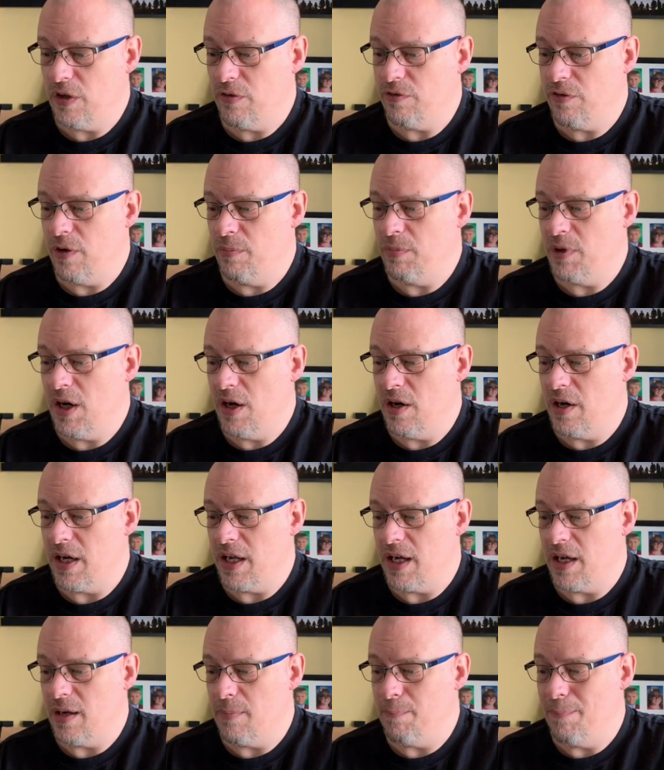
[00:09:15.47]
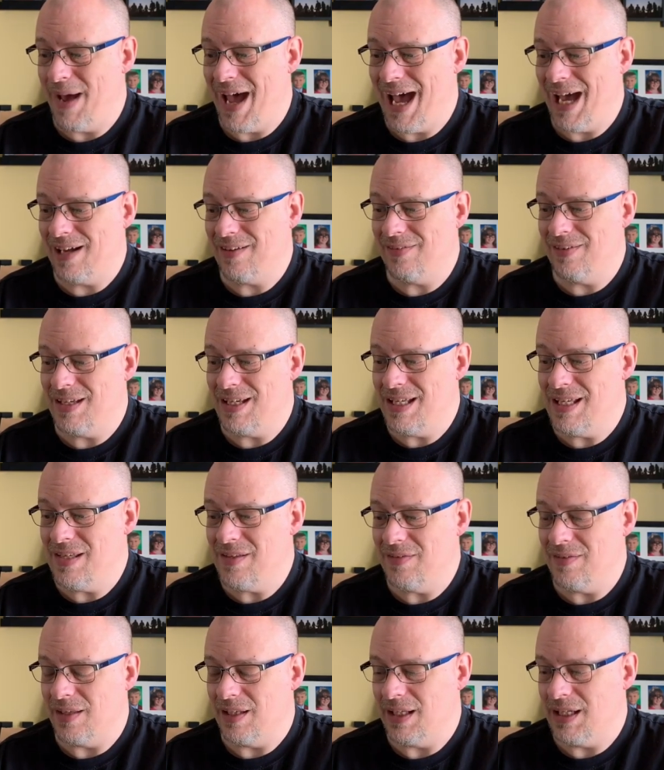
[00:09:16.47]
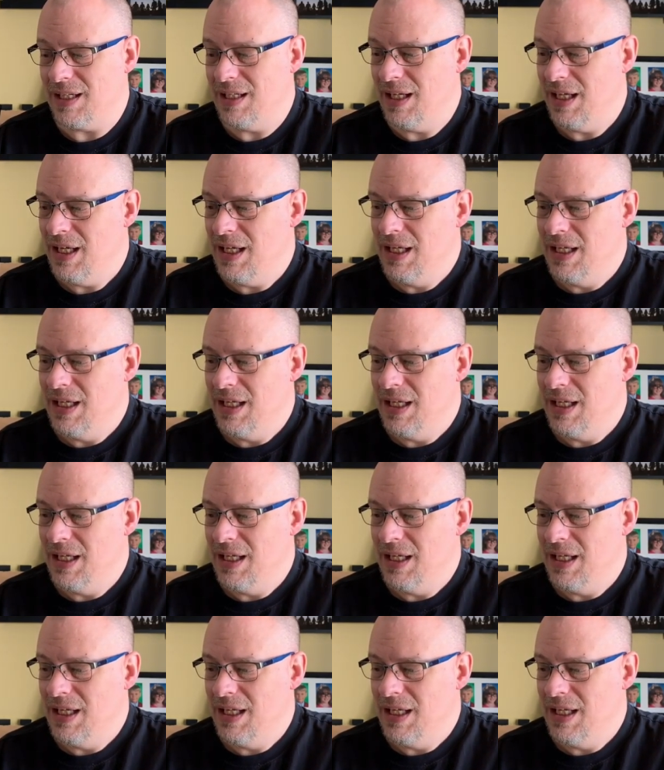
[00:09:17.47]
from Narnia, backs easily.